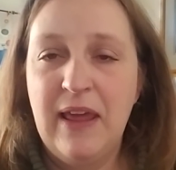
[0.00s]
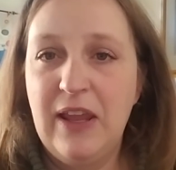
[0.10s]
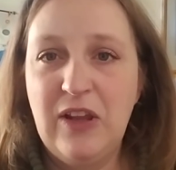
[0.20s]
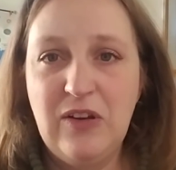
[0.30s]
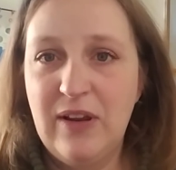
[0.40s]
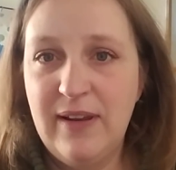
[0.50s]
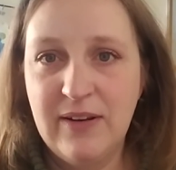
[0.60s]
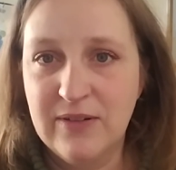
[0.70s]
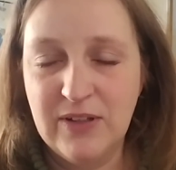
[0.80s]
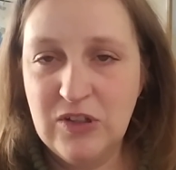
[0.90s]
You, you
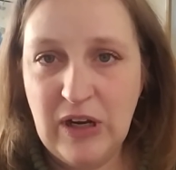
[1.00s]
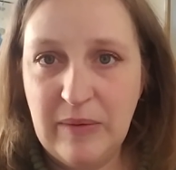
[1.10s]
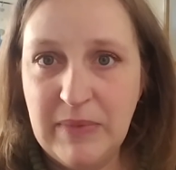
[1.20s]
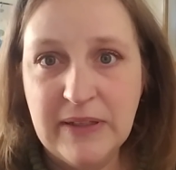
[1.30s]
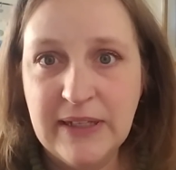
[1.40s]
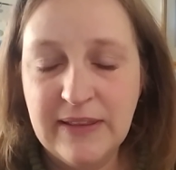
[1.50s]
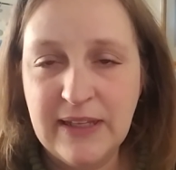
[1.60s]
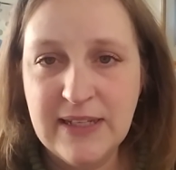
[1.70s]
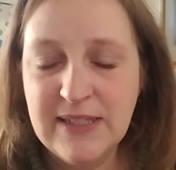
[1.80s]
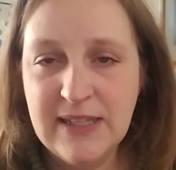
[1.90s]
know, you try a million
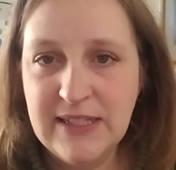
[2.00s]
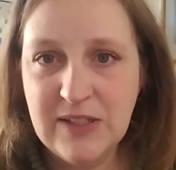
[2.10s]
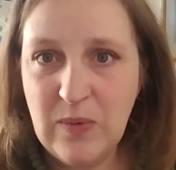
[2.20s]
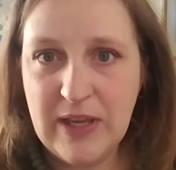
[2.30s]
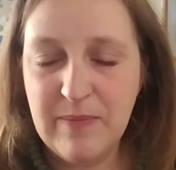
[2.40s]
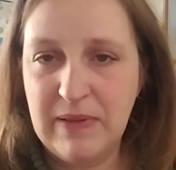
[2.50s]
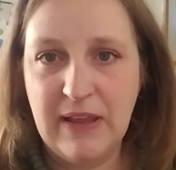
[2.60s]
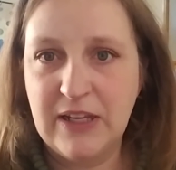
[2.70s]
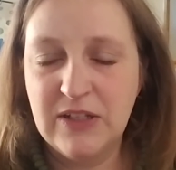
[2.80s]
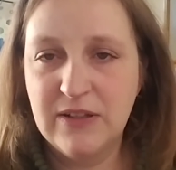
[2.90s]
things, and they still wake up at
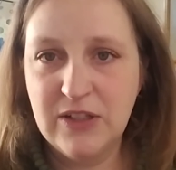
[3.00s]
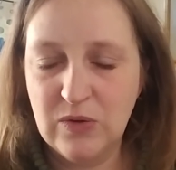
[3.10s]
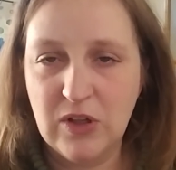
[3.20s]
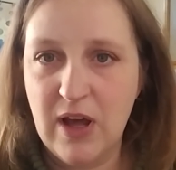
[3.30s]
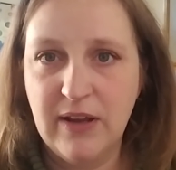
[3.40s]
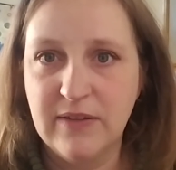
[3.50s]
like 2 o'clock,